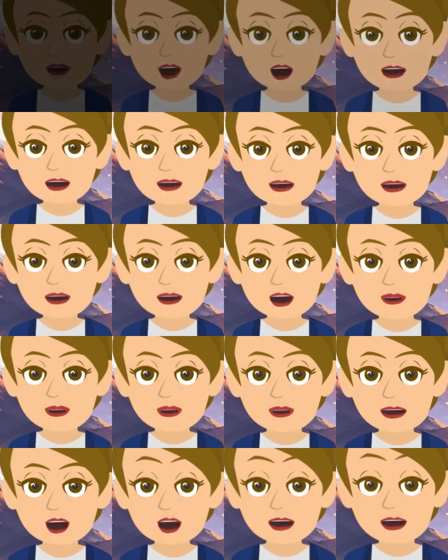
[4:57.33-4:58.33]
in, when you're
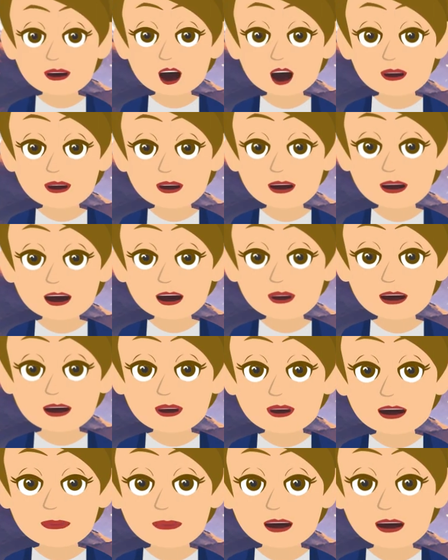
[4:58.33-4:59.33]
feeling good, when you're
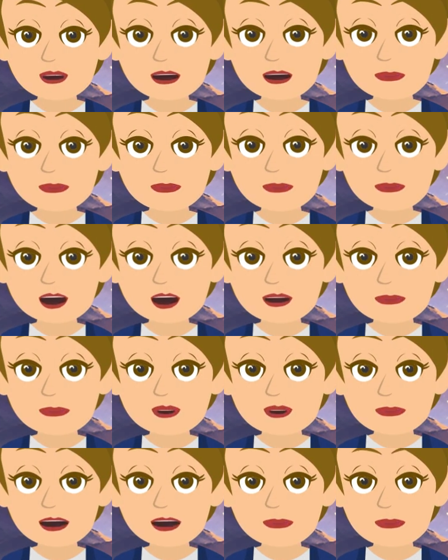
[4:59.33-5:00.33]
using every excuse
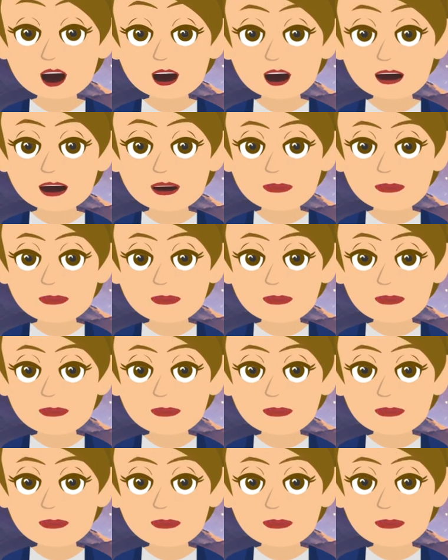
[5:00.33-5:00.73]
that you can to